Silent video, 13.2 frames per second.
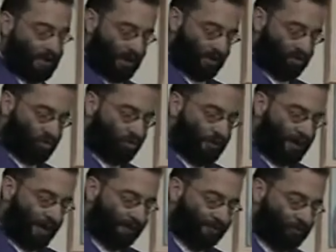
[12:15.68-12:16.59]
And so we
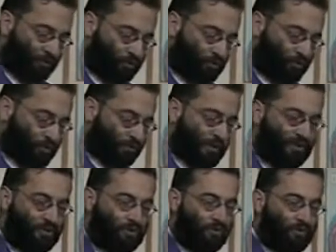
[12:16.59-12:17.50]
have to
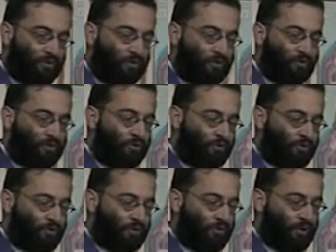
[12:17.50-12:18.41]
rescue the
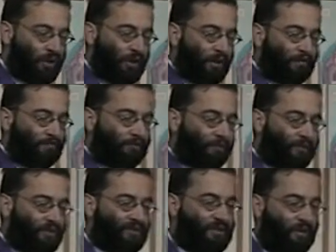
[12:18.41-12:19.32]
youth from
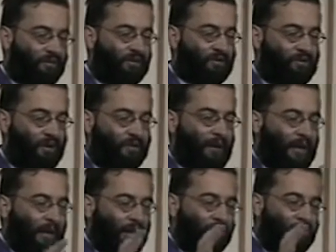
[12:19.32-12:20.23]
this honey trap.
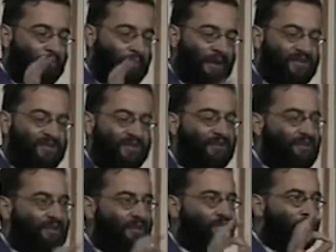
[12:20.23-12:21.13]
And the best thing
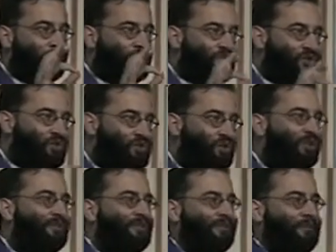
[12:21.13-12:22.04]
is that you
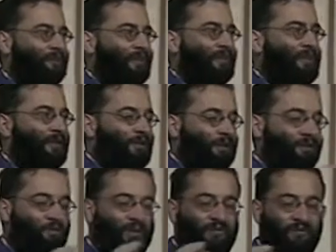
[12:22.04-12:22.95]
instruct them
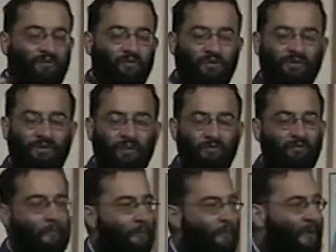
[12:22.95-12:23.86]
on what type of a
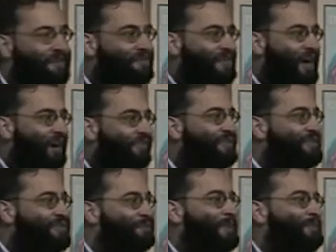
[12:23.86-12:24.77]
mess are
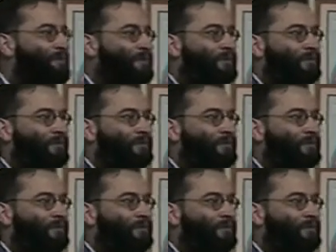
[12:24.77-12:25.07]
these people.